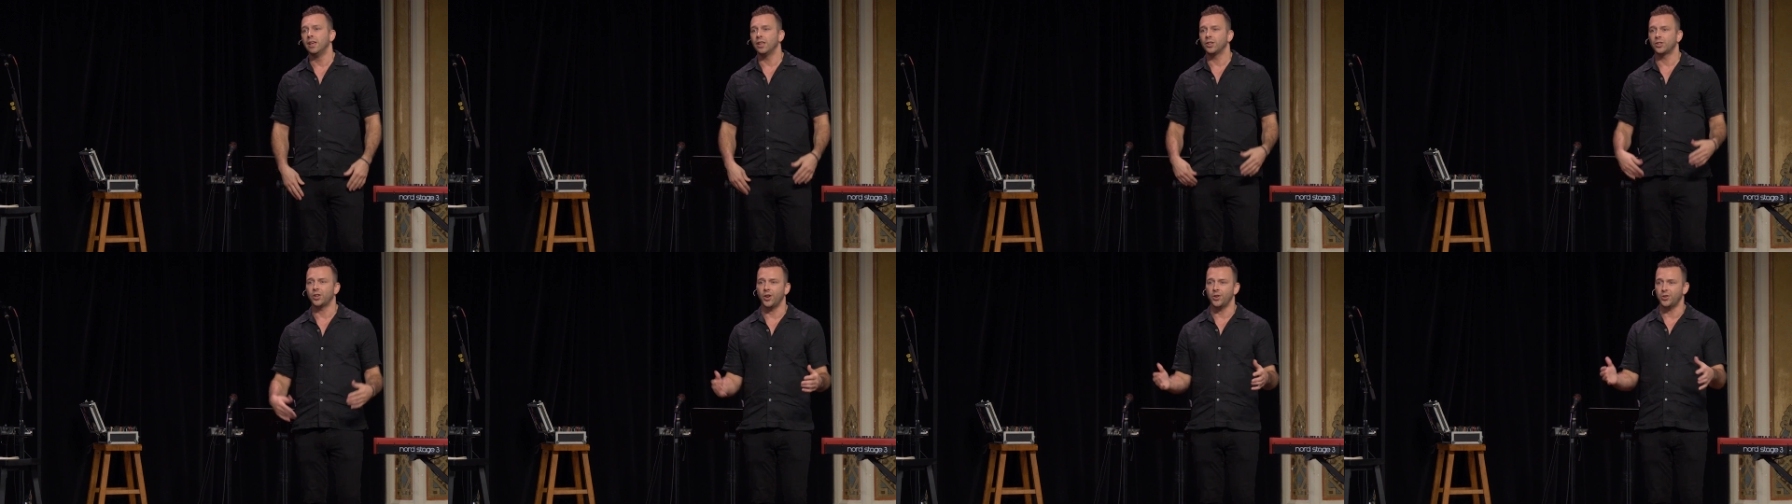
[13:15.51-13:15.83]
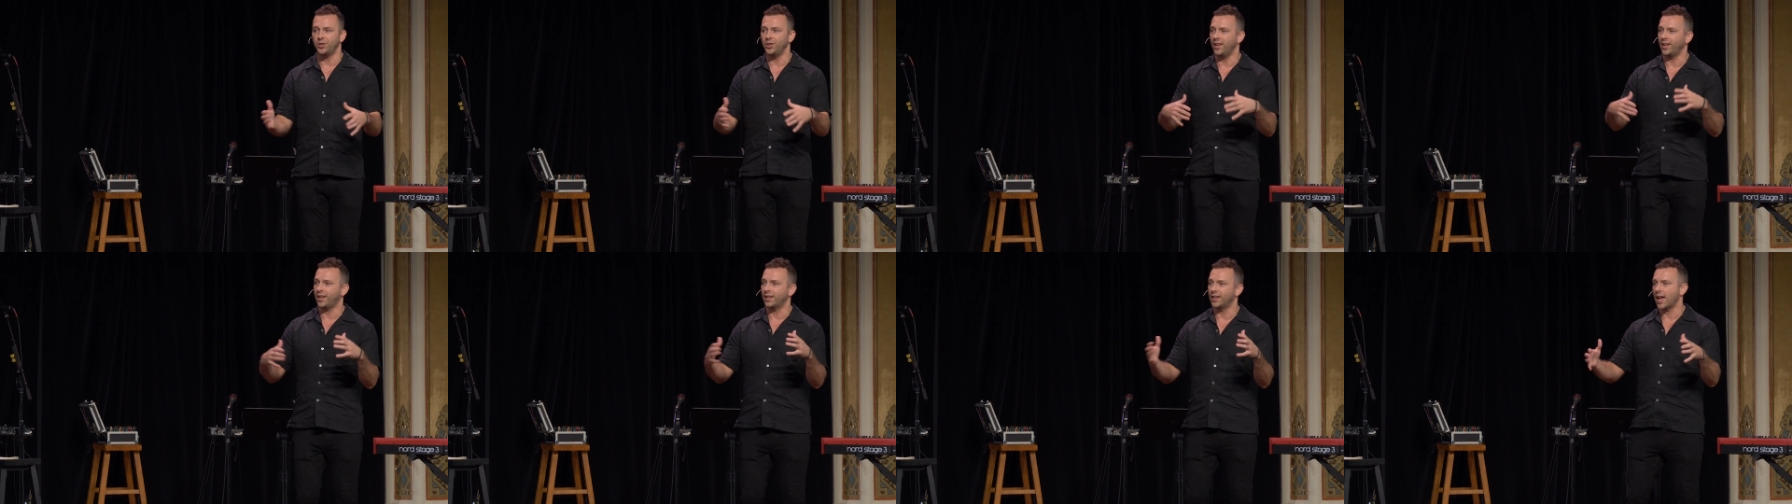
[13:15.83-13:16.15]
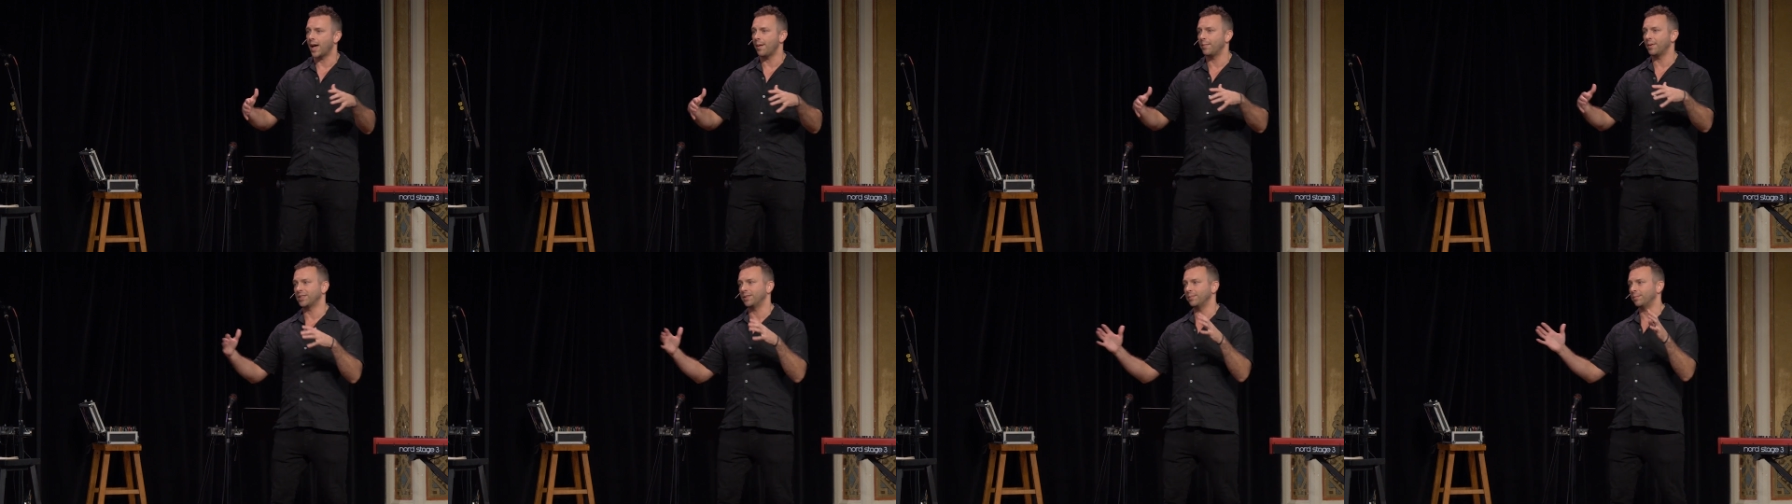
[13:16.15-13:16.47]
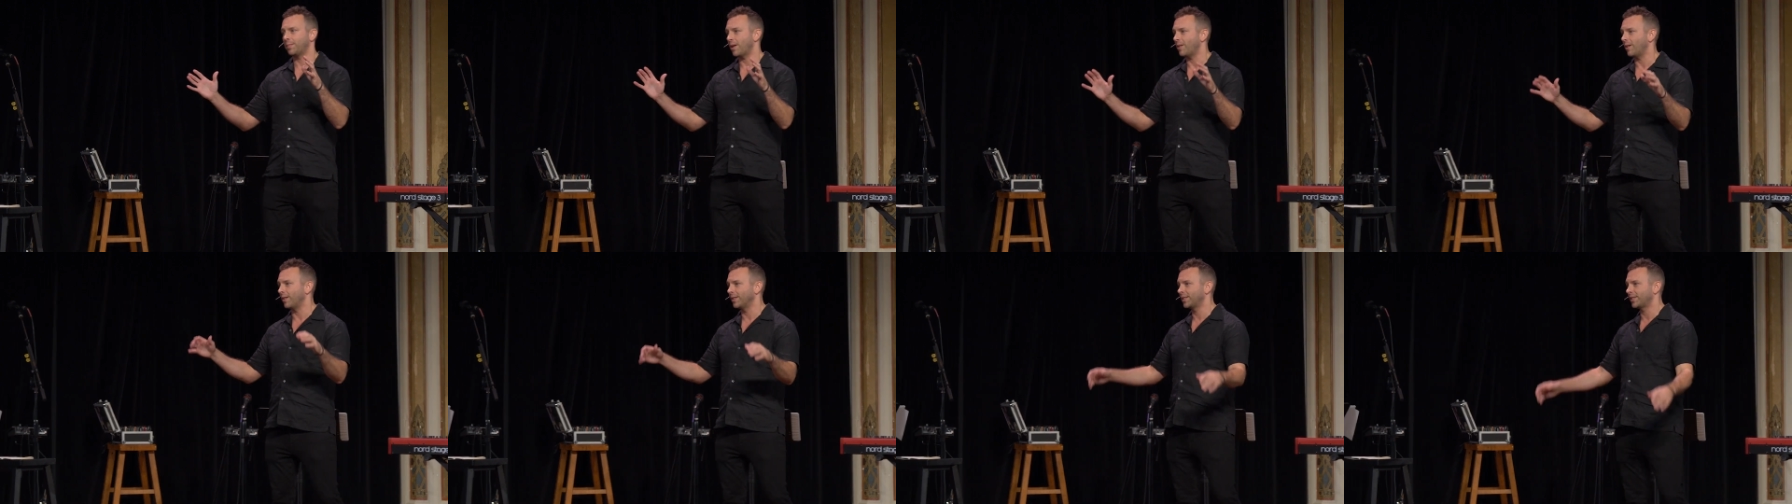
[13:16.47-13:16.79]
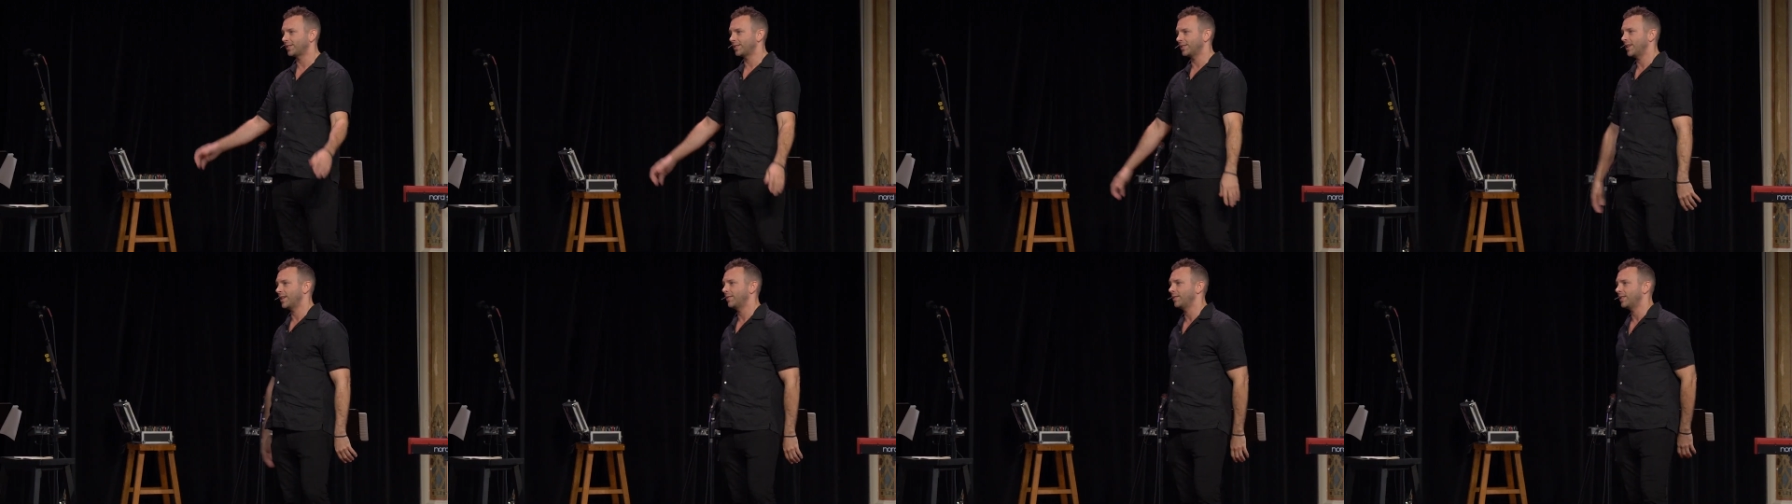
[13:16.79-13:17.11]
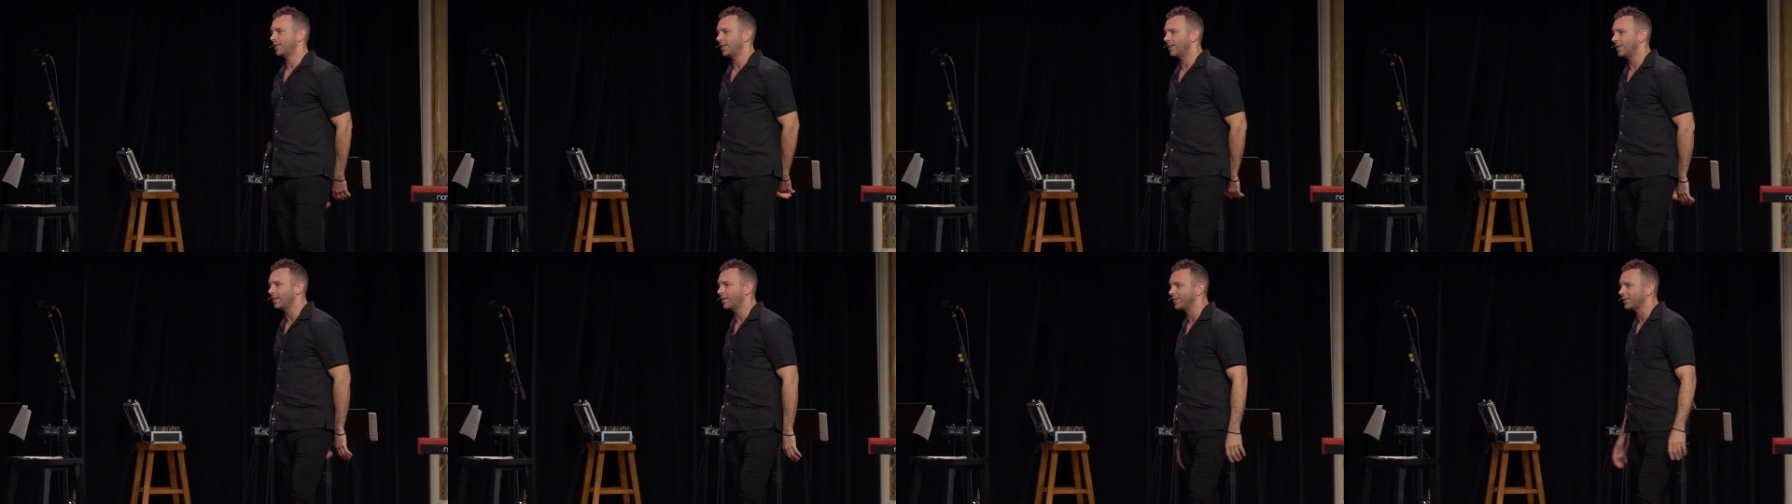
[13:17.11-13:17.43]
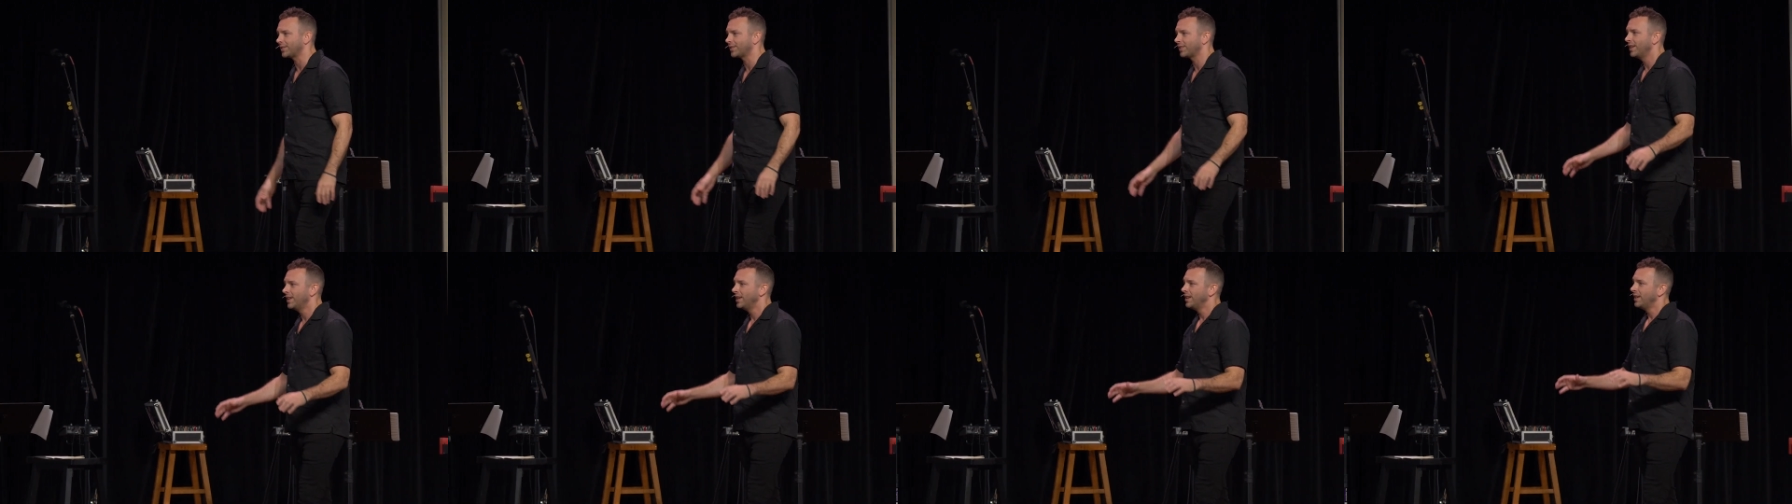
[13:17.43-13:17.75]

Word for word: changing economics and politics and everything else,